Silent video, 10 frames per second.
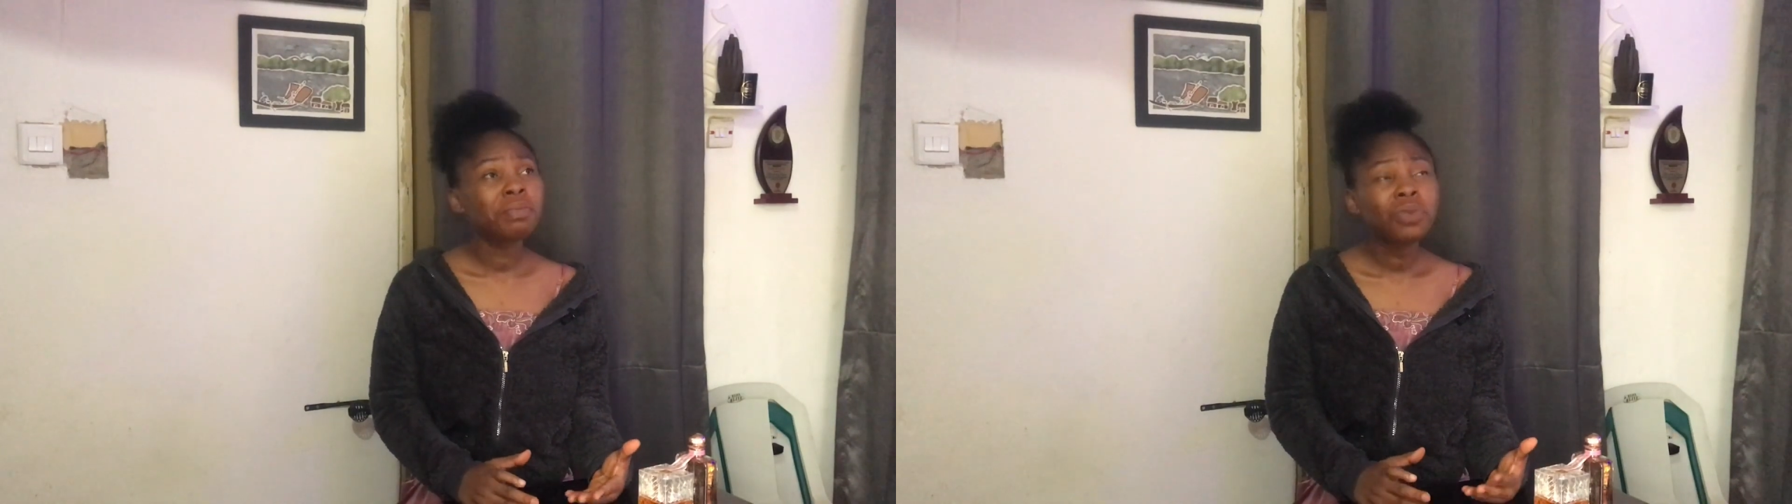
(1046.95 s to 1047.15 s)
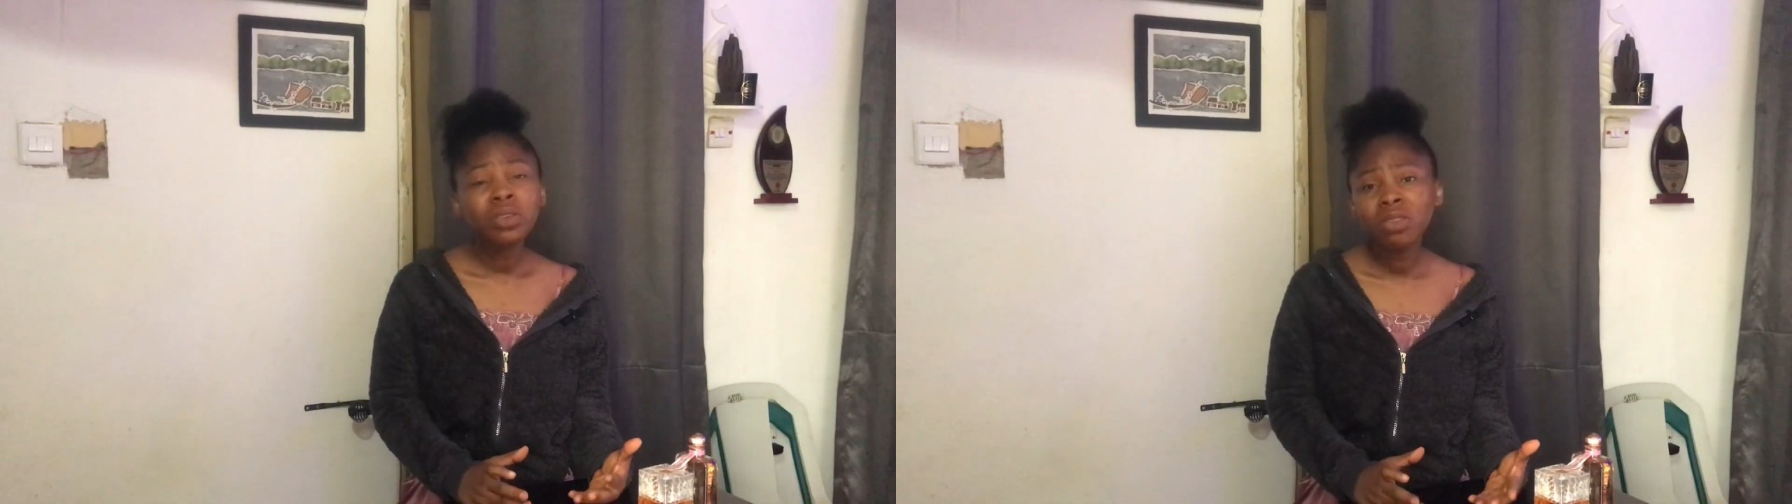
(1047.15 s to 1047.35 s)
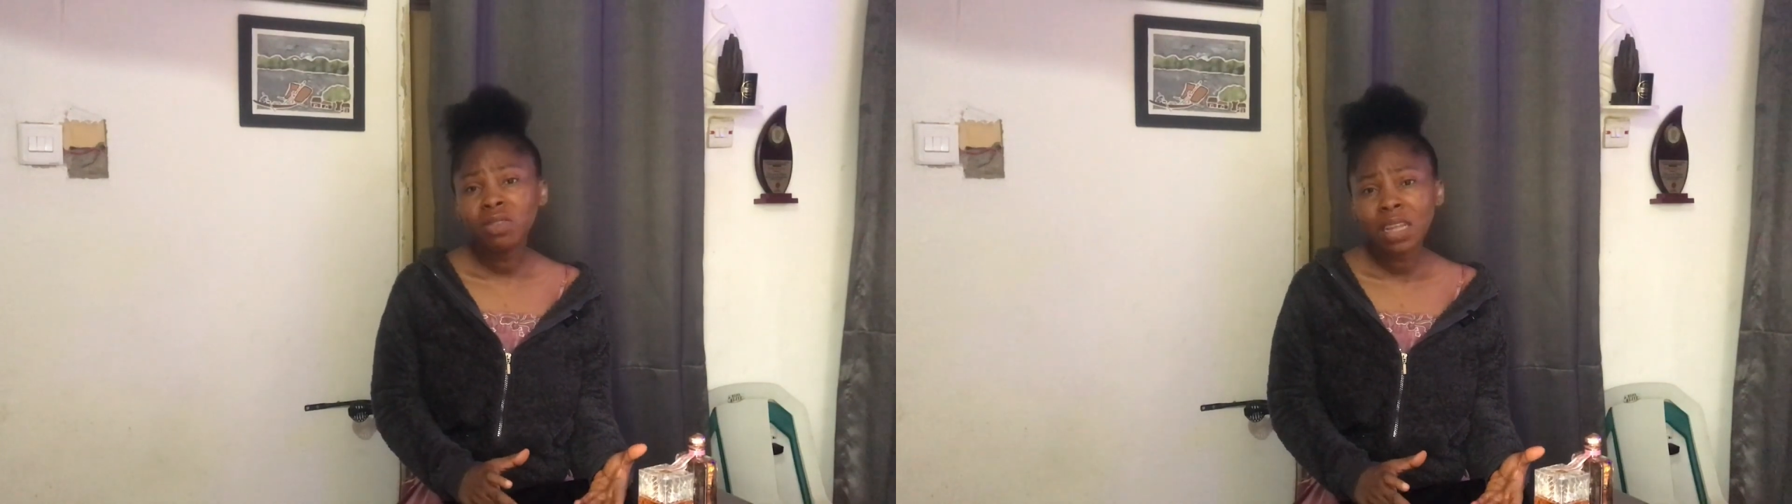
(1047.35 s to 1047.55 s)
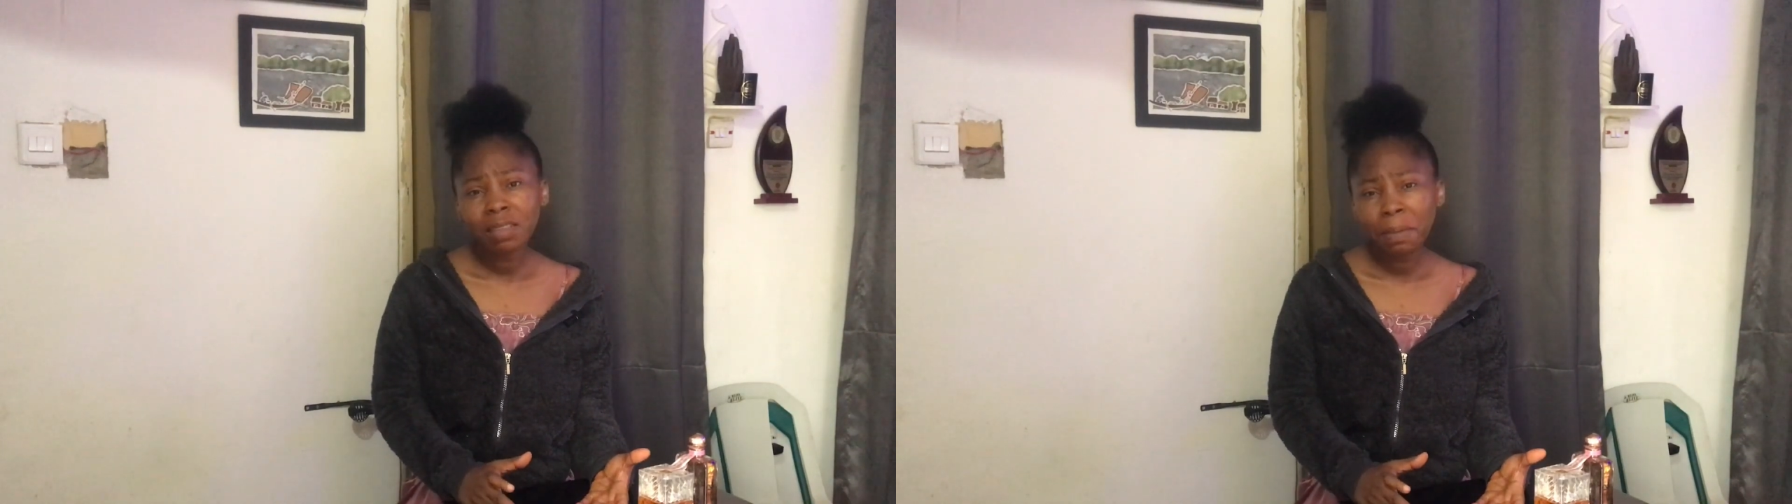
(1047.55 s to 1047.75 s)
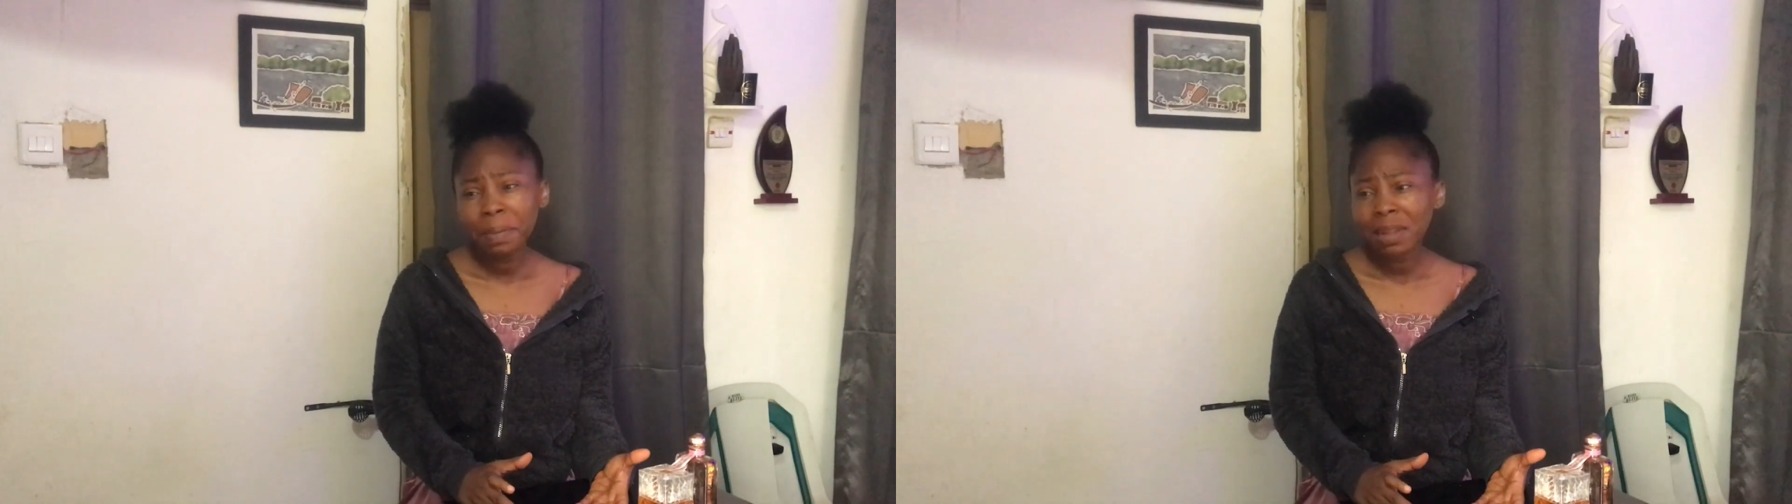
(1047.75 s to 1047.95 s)
more decent
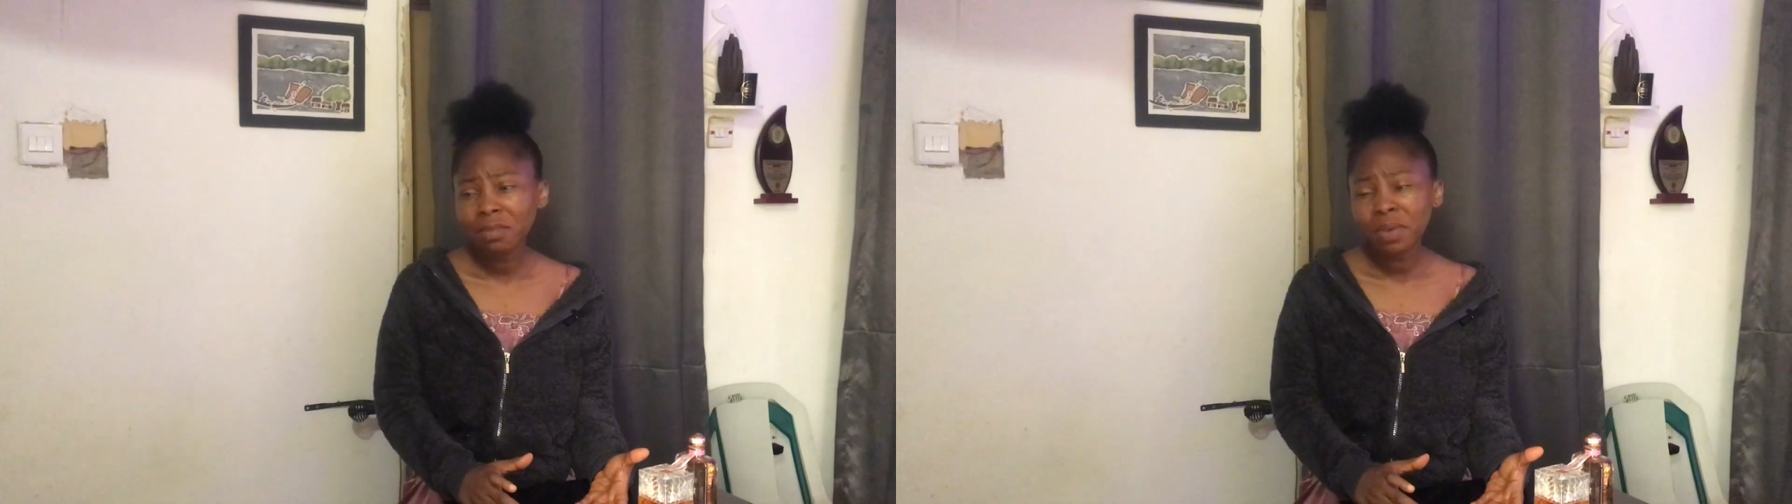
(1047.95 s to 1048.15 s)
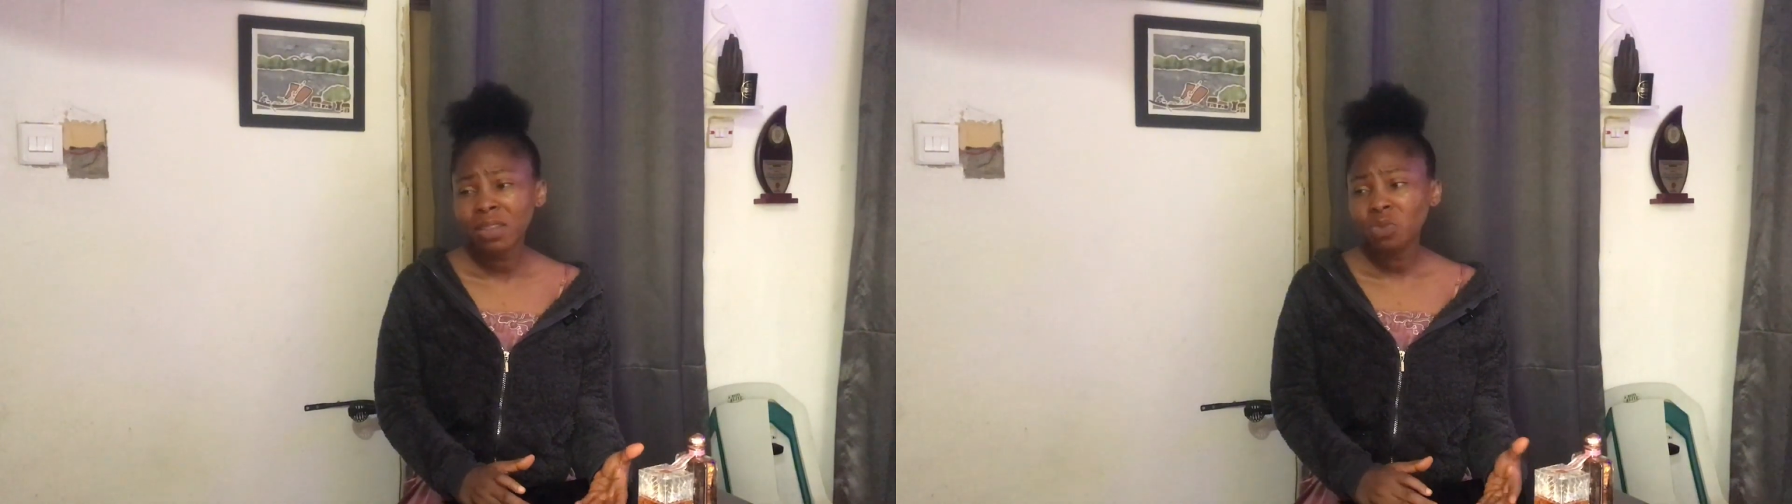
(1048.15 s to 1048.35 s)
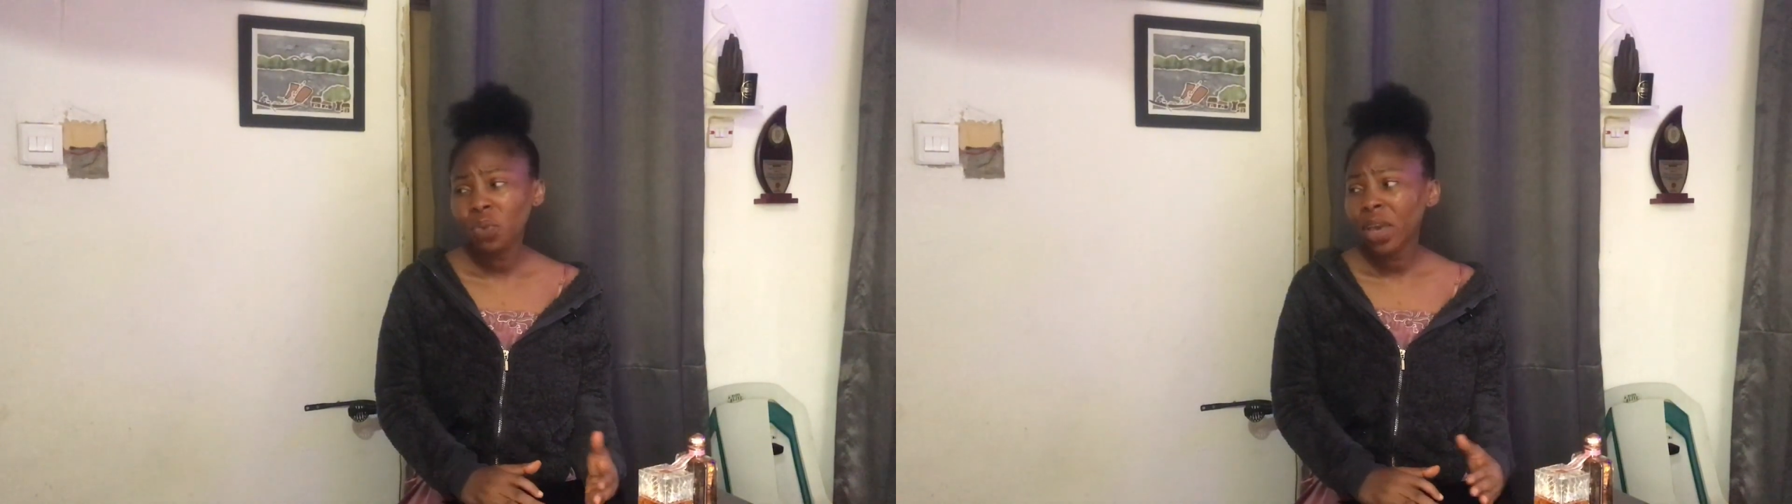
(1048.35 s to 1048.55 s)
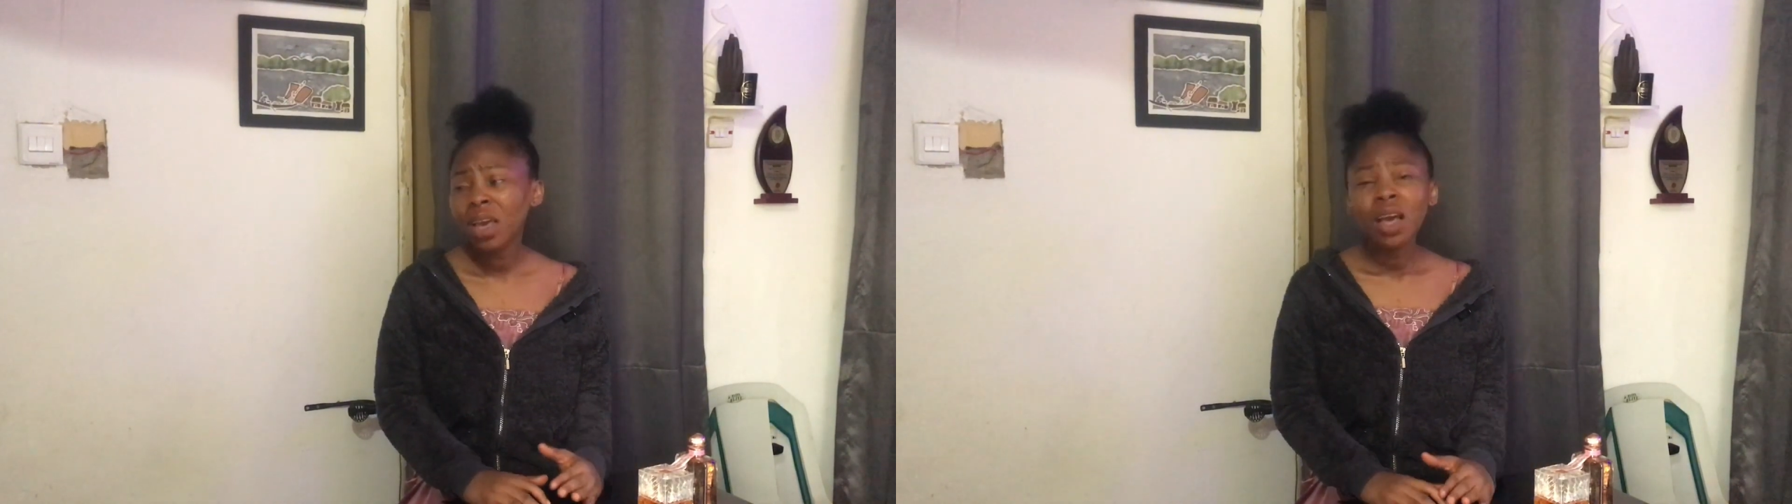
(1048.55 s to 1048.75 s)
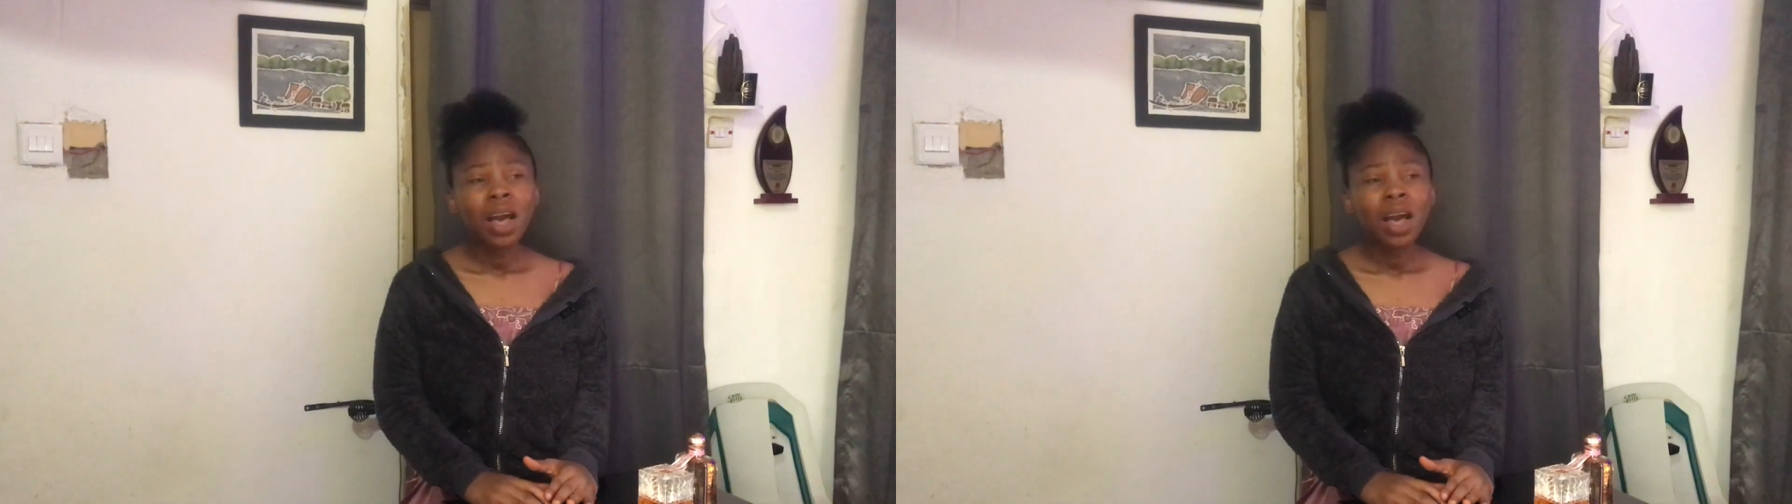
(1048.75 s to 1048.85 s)
apartment where